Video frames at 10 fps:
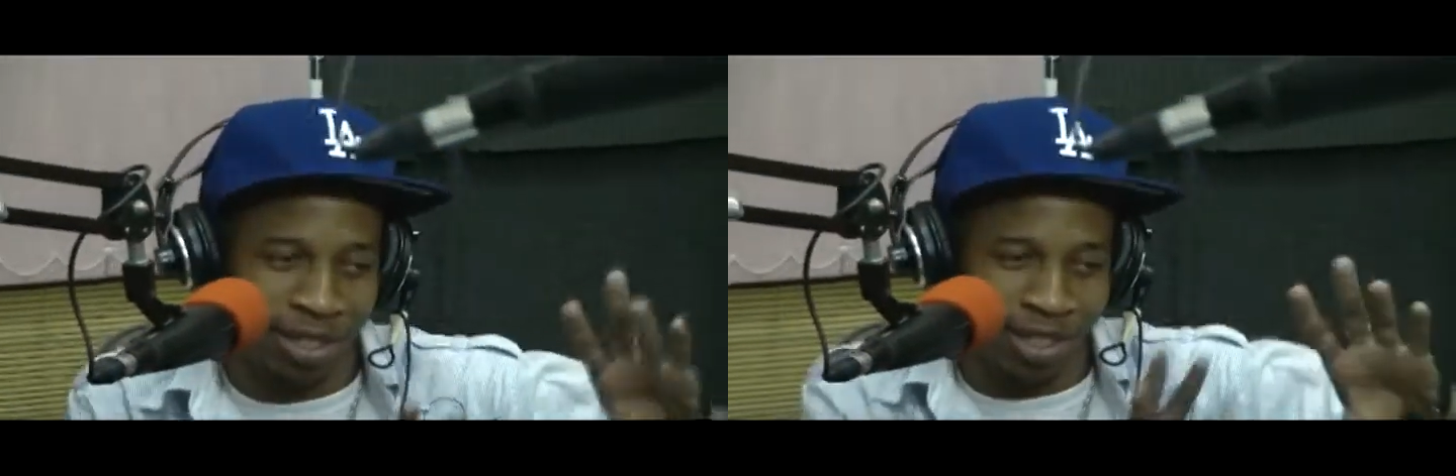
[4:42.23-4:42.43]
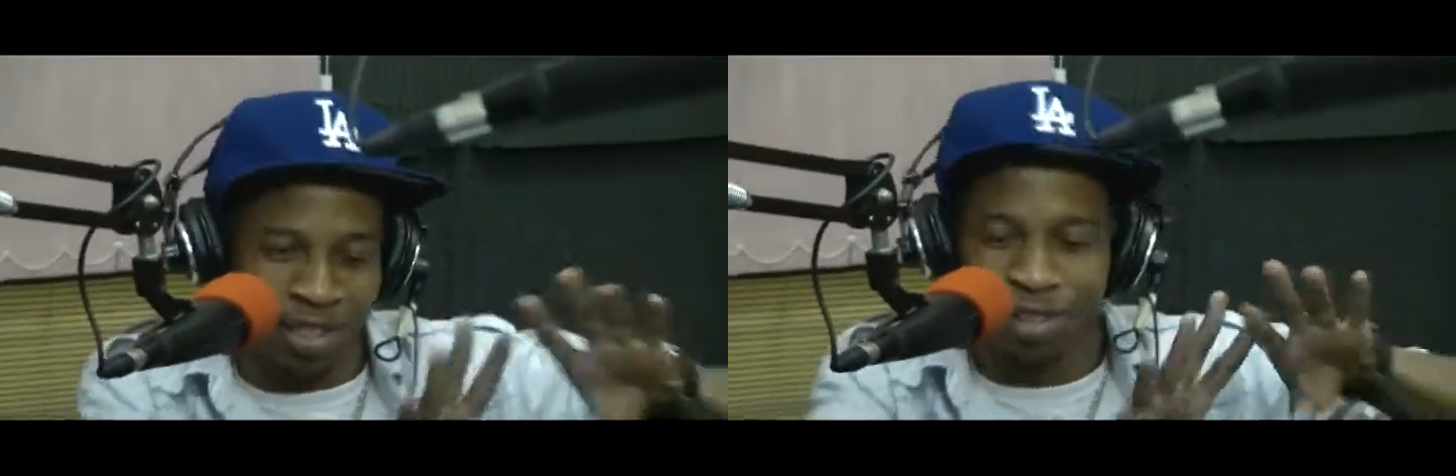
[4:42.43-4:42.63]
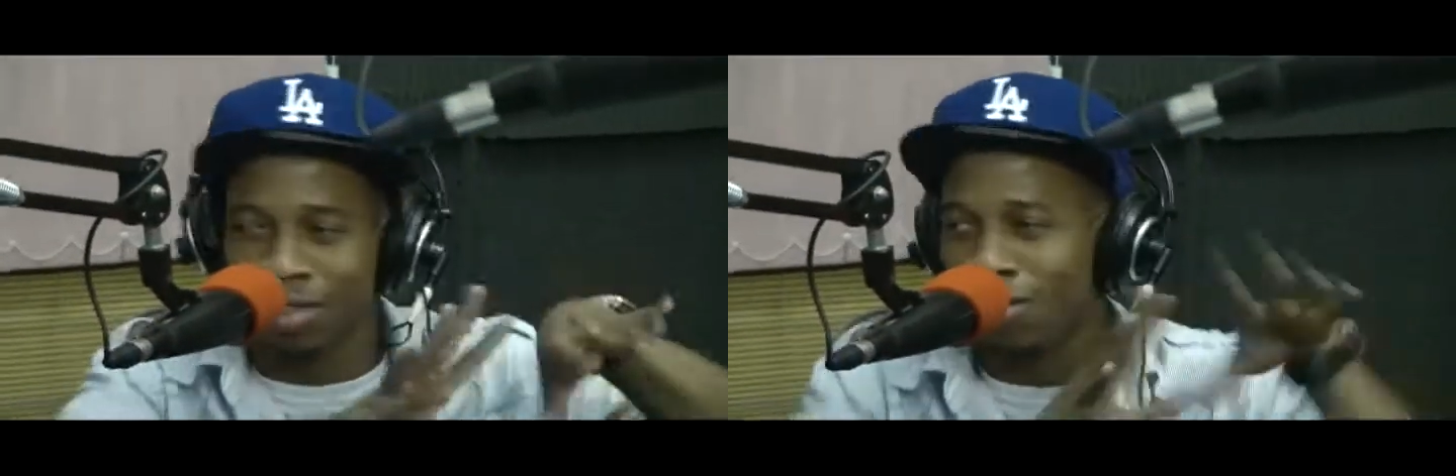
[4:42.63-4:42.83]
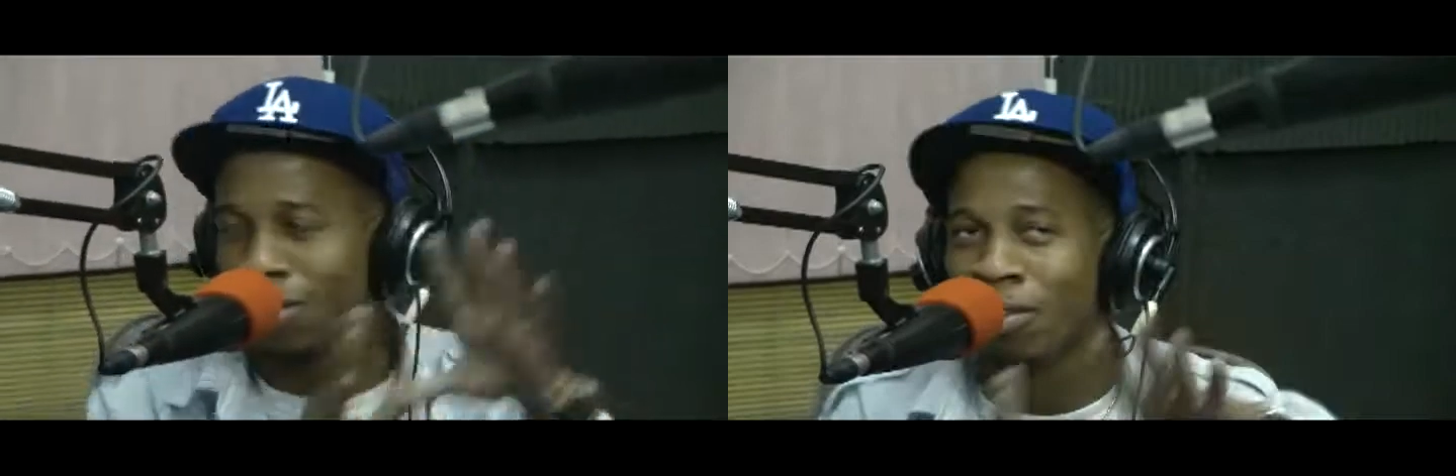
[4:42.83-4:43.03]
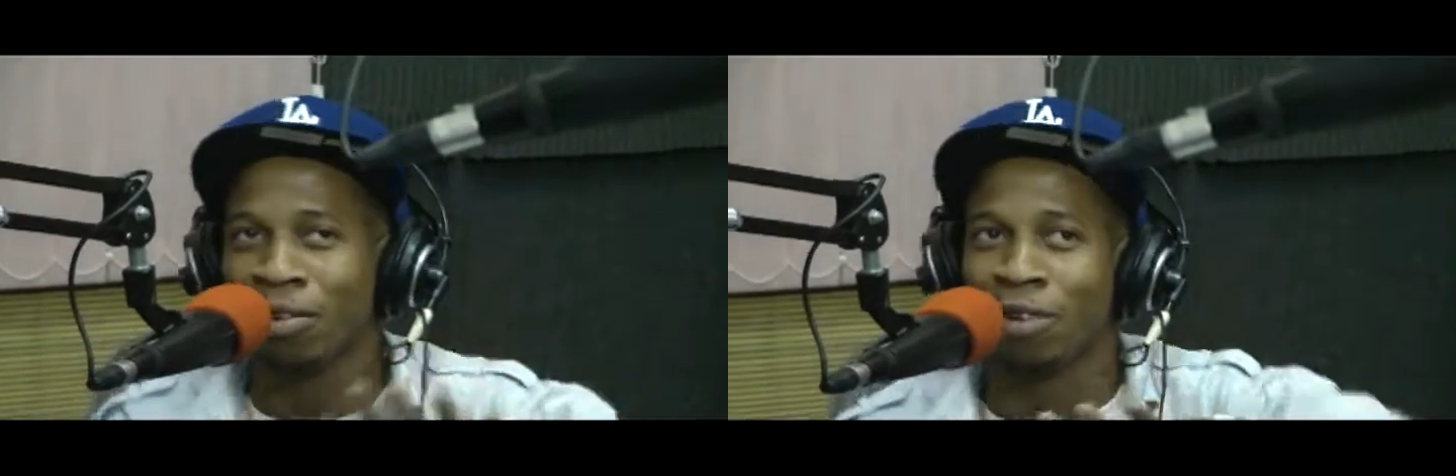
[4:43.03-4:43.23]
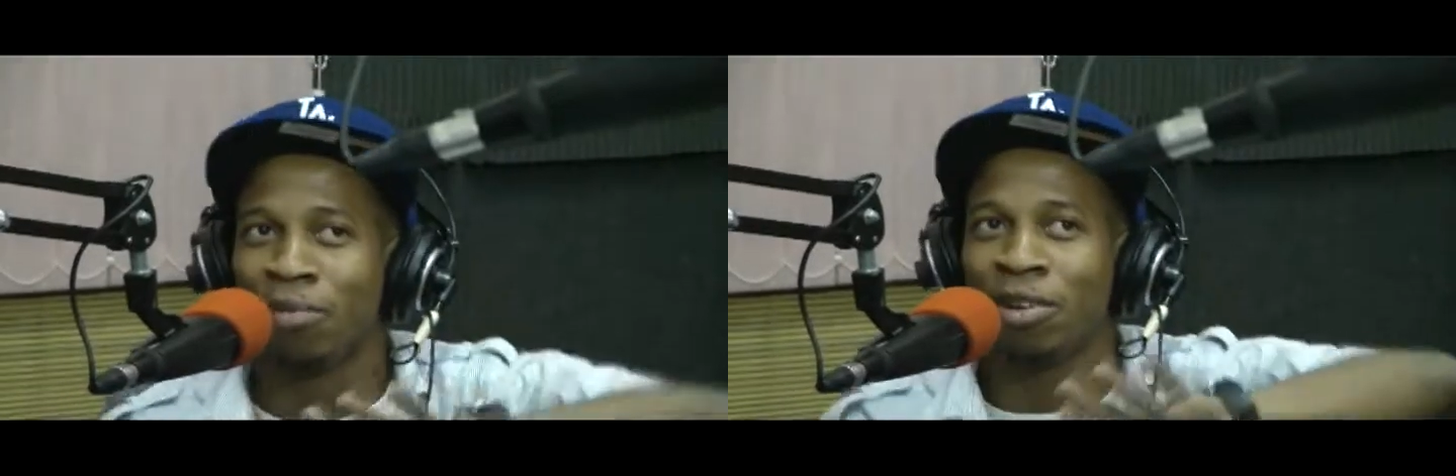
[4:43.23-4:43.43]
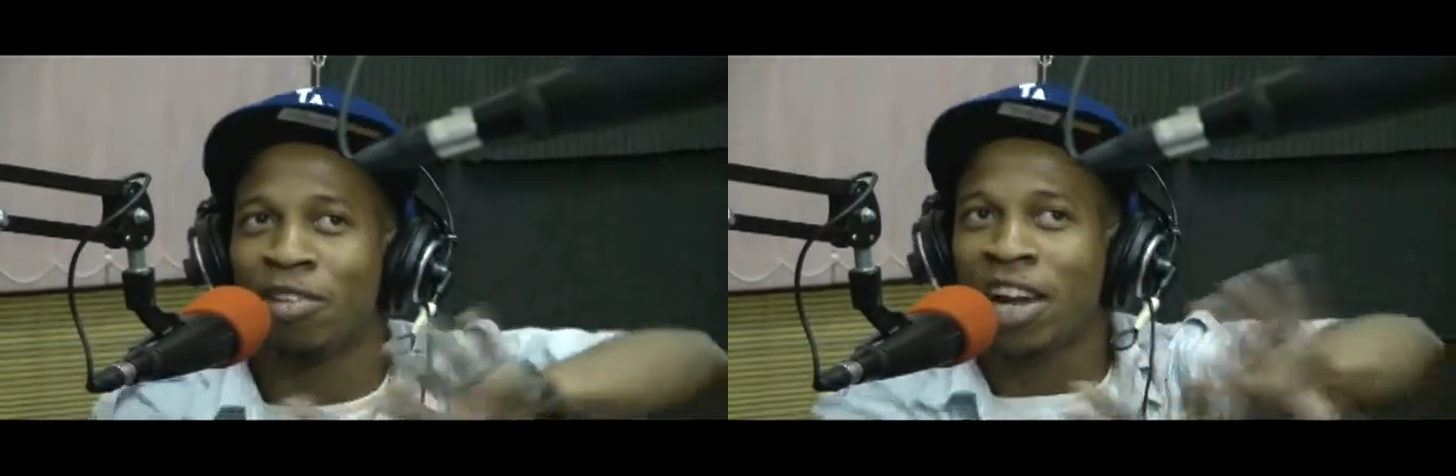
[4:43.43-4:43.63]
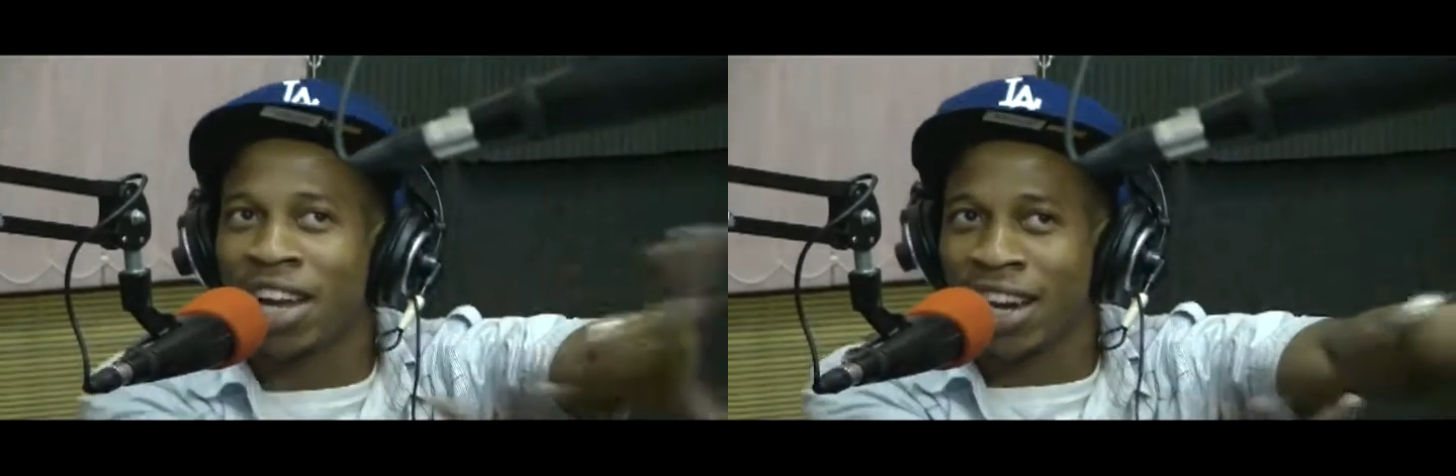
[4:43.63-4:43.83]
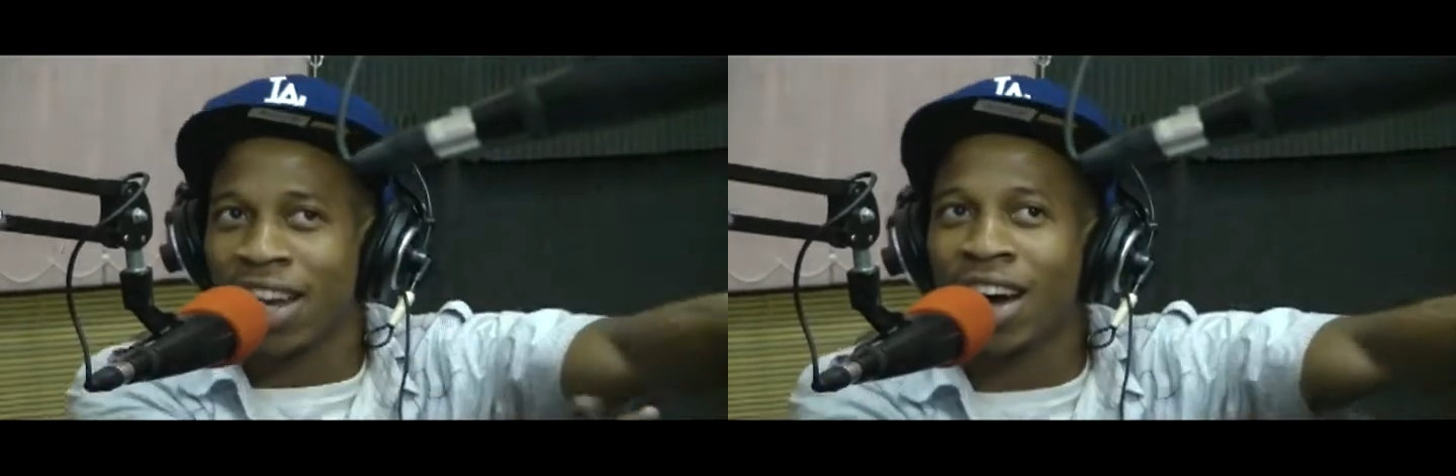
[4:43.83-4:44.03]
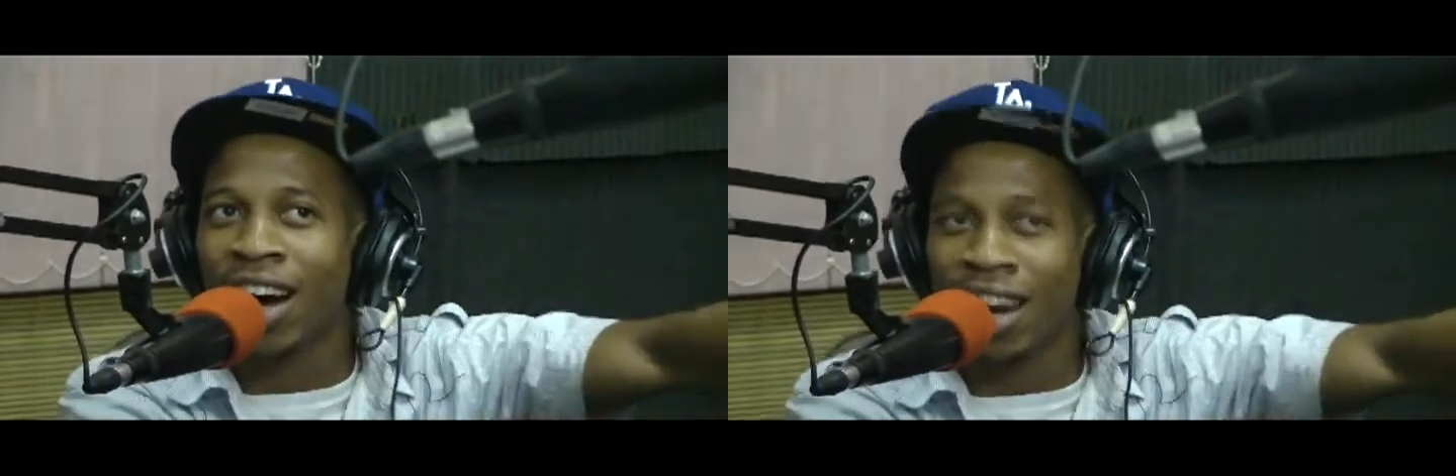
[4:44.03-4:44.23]
know, go right now, the exile,
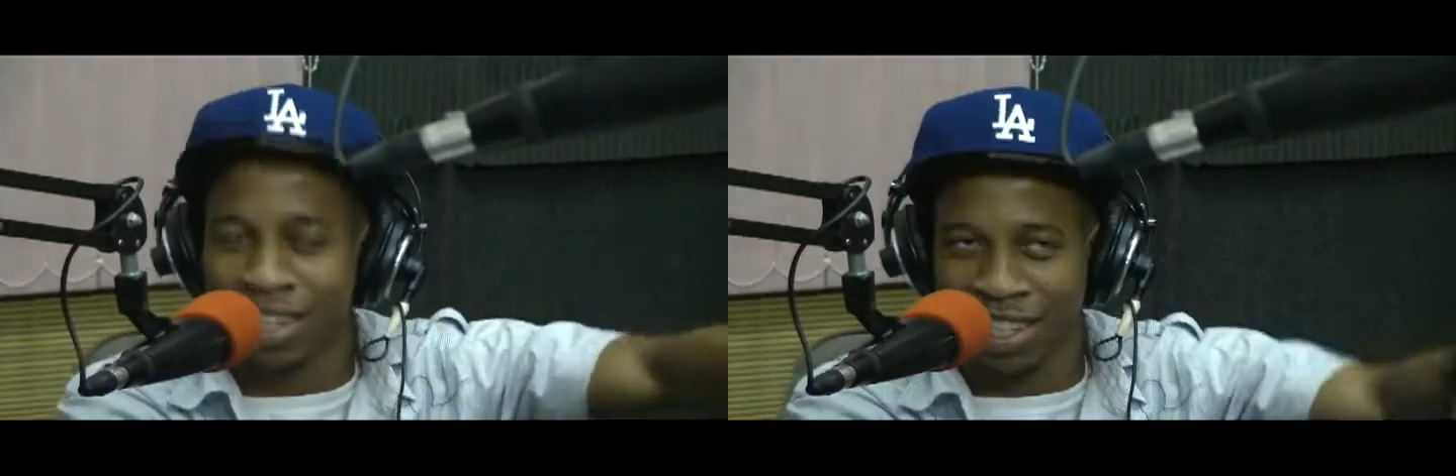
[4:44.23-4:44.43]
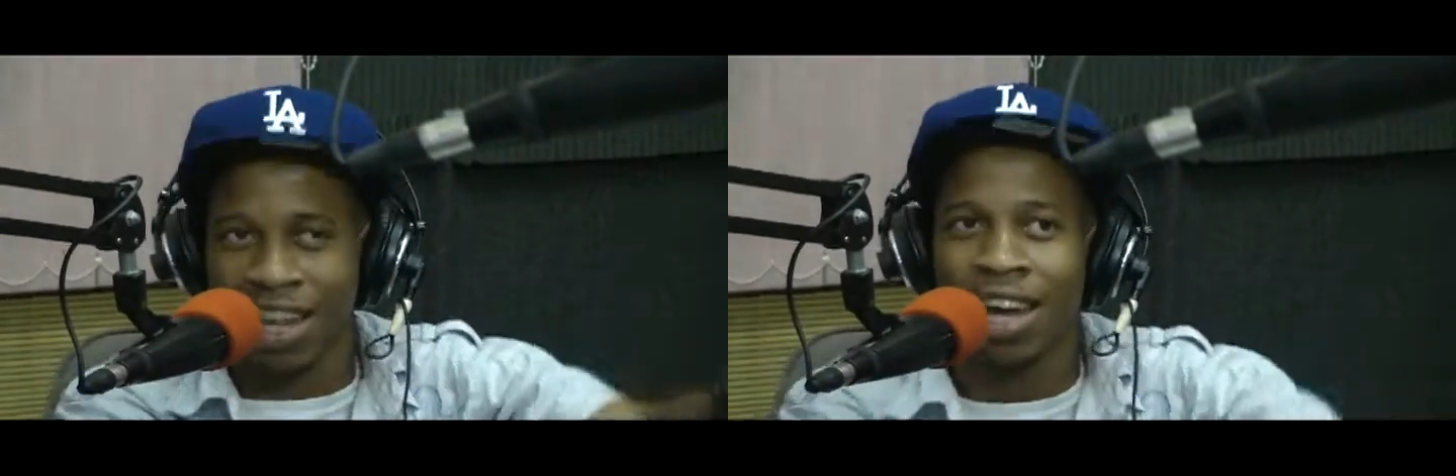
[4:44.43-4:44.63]
regular, uh, yeah.